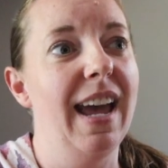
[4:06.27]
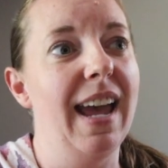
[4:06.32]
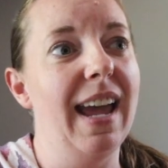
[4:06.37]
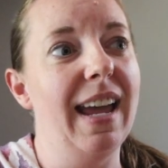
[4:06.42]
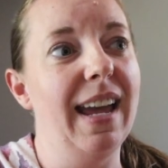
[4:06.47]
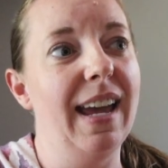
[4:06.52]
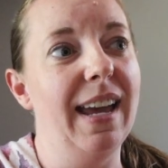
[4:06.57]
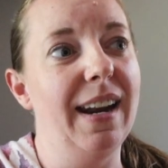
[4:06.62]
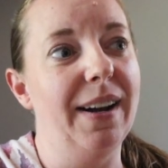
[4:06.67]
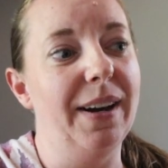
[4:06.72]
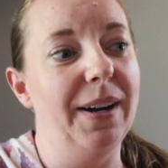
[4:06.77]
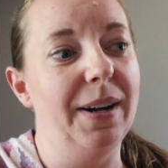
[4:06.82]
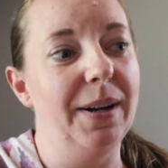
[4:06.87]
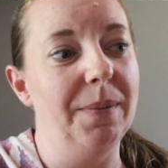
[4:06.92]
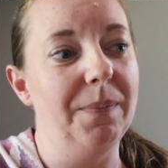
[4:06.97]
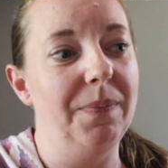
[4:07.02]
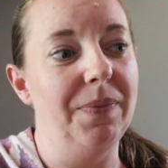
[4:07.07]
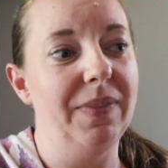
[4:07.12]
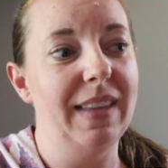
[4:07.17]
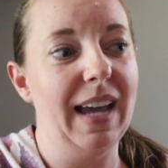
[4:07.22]
And
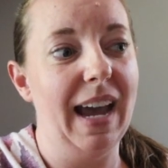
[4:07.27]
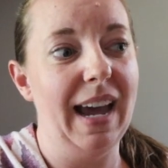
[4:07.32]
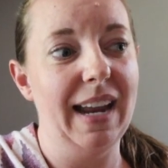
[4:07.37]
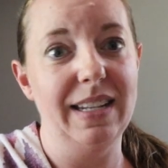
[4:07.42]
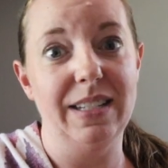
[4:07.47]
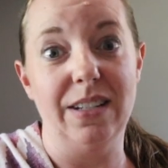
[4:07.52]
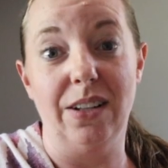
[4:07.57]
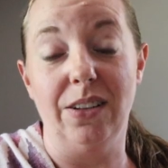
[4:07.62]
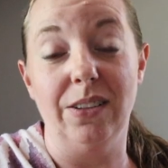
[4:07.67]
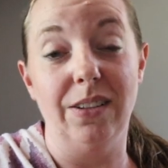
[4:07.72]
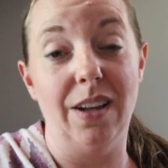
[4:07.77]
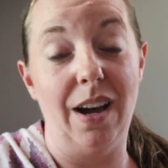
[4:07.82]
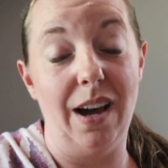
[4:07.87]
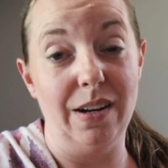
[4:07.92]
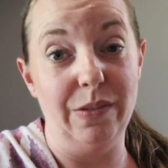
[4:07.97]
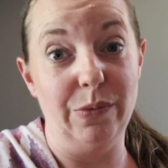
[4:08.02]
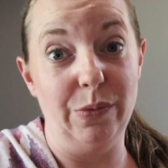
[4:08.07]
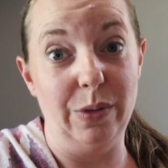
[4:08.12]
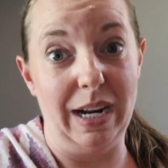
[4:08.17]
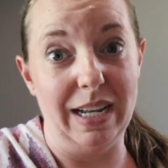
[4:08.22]
um, that is a
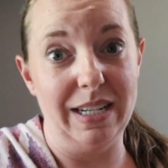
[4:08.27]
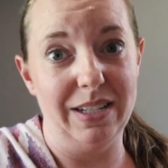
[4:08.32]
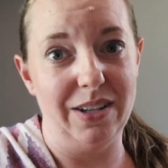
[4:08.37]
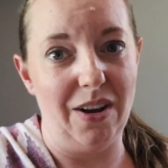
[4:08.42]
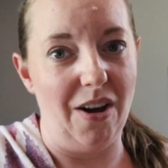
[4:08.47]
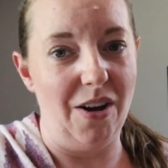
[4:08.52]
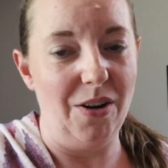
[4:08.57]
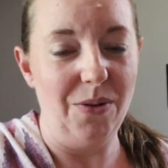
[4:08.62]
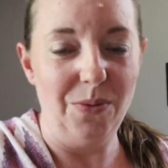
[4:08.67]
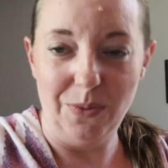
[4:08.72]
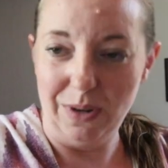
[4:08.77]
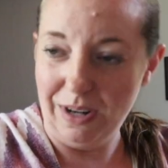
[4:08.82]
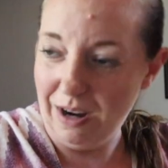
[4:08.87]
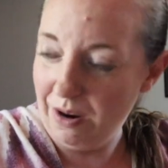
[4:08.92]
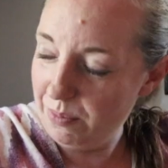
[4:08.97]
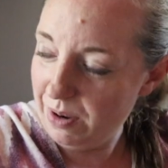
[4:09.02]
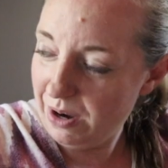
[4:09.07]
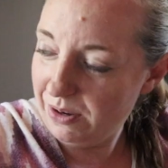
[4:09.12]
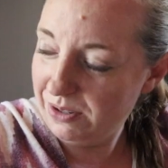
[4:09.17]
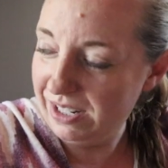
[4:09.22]
lot of what I saw when
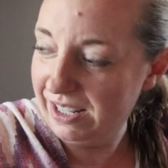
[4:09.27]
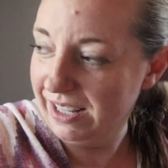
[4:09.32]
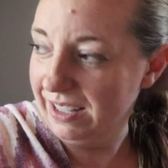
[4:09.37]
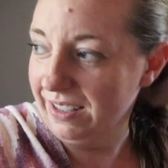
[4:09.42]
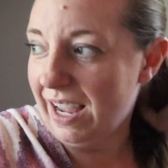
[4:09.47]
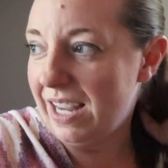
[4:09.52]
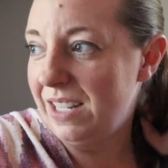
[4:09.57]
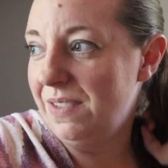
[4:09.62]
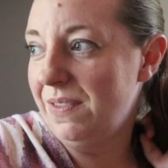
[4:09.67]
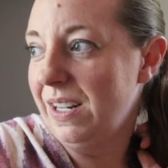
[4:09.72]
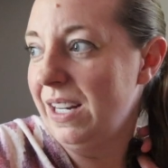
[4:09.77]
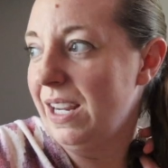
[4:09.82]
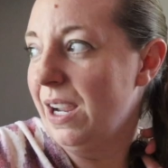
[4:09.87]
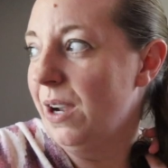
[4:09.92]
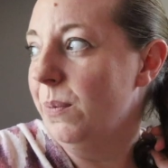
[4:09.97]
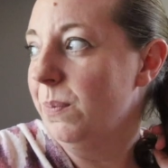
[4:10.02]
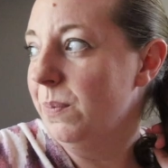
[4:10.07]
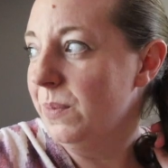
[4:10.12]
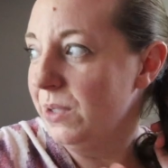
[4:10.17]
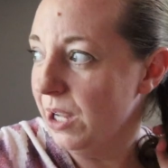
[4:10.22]
I posted the last
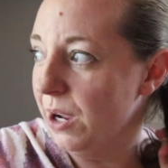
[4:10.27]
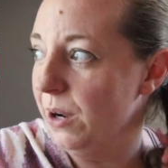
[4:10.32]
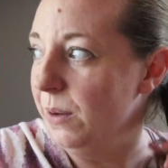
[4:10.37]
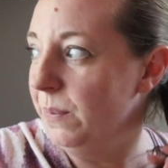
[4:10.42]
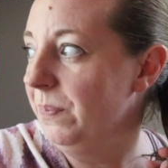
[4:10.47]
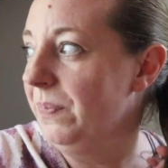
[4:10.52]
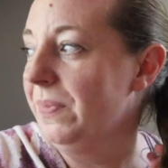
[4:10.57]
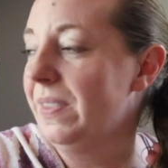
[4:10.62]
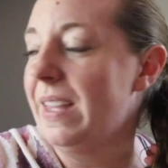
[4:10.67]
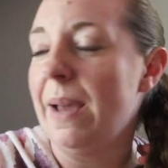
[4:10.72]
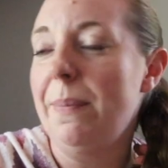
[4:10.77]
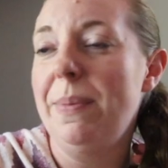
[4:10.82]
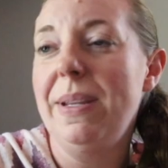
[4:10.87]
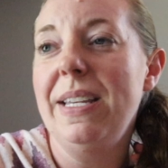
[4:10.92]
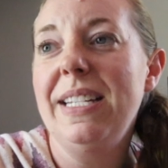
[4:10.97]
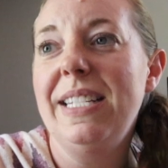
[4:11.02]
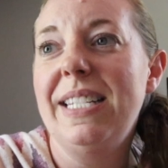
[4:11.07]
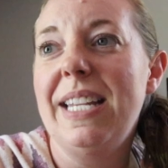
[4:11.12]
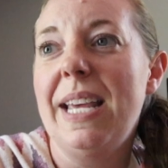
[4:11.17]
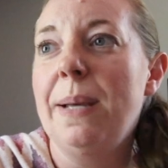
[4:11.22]
video. So that
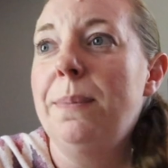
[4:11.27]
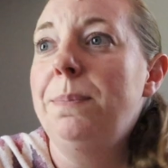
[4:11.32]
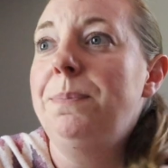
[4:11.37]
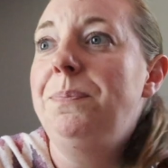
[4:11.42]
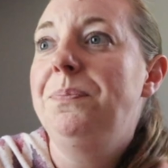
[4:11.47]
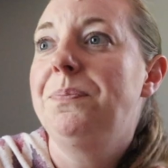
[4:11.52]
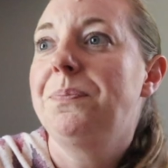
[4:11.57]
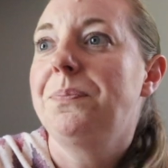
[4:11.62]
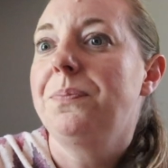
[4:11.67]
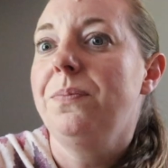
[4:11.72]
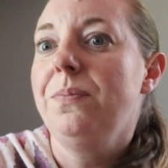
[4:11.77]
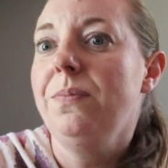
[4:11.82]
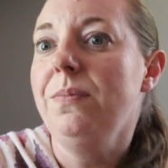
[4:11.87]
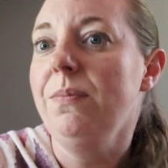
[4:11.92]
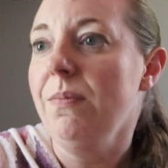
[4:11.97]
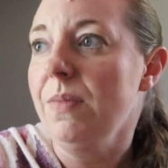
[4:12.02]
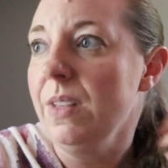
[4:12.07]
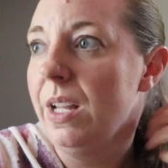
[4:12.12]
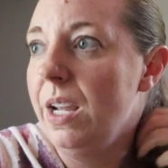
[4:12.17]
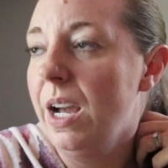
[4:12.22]
being said,
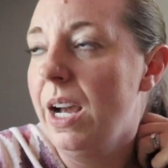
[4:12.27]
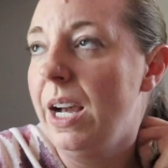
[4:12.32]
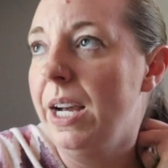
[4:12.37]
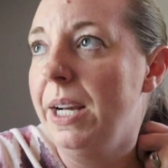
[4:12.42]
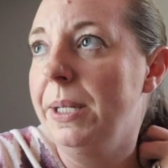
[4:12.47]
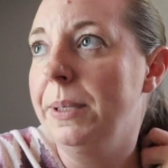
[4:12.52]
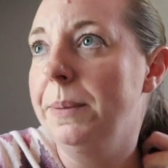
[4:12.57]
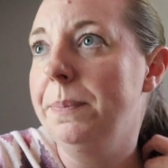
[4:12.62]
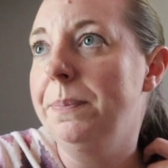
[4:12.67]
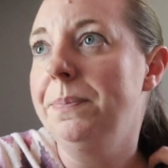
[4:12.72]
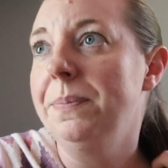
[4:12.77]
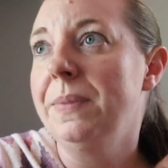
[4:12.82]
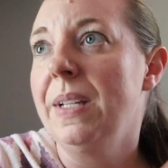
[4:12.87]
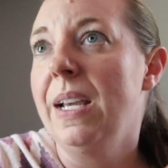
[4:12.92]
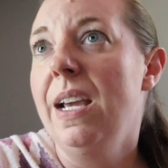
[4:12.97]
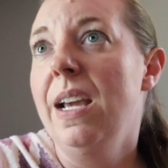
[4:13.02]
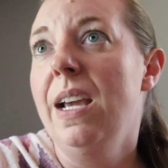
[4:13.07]
um,